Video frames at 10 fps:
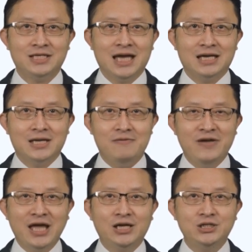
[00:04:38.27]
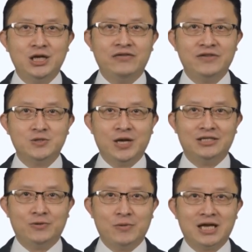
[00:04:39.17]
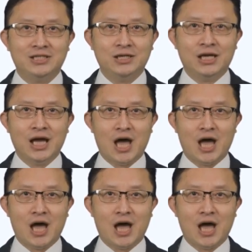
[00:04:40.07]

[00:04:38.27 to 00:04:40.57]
taking advantage of the transformation